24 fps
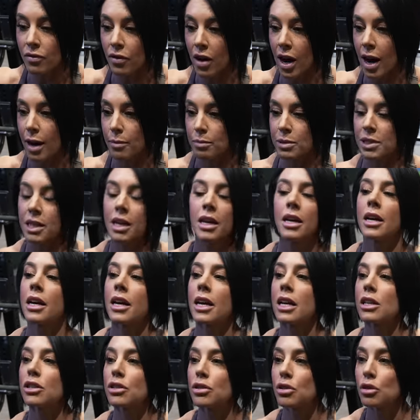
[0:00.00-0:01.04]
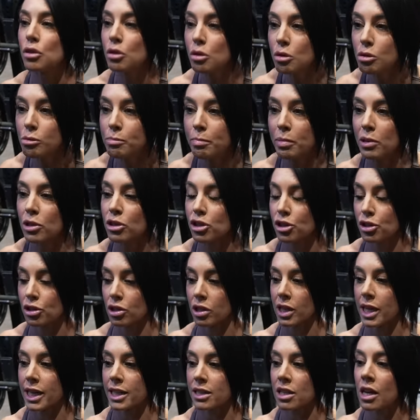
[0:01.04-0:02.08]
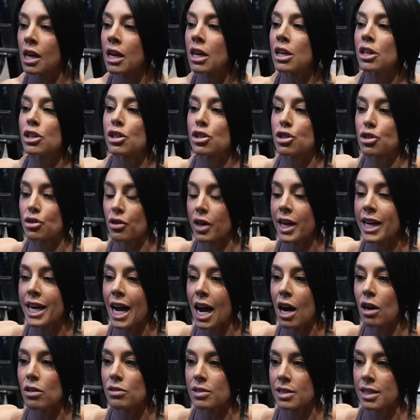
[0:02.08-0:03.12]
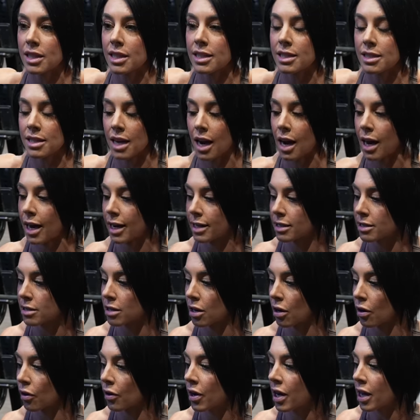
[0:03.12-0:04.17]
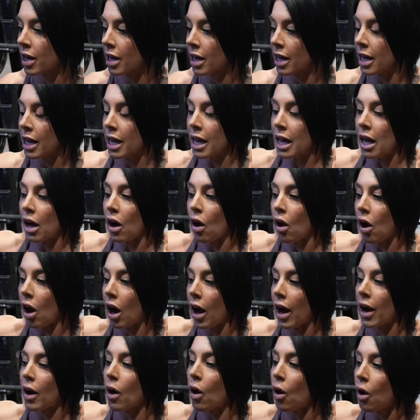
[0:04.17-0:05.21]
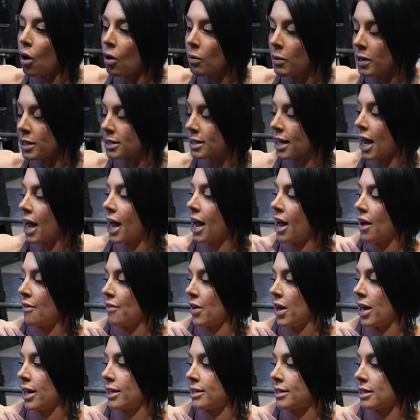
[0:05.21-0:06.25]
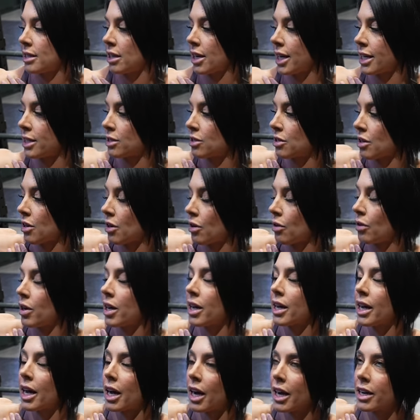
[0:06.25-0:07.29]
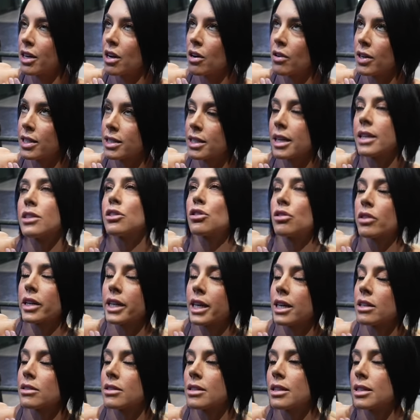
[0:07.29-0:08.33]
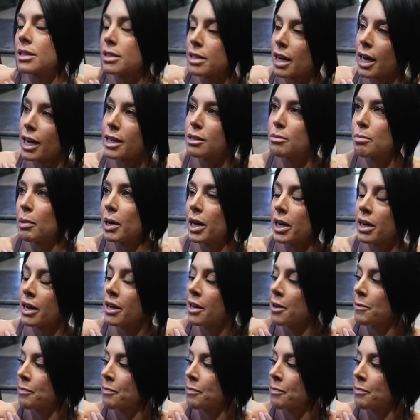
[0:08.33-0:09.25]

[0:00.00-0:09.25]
reps, super strict, straight out to the side. So I always have a slight, so I know I say straight out to the sides, but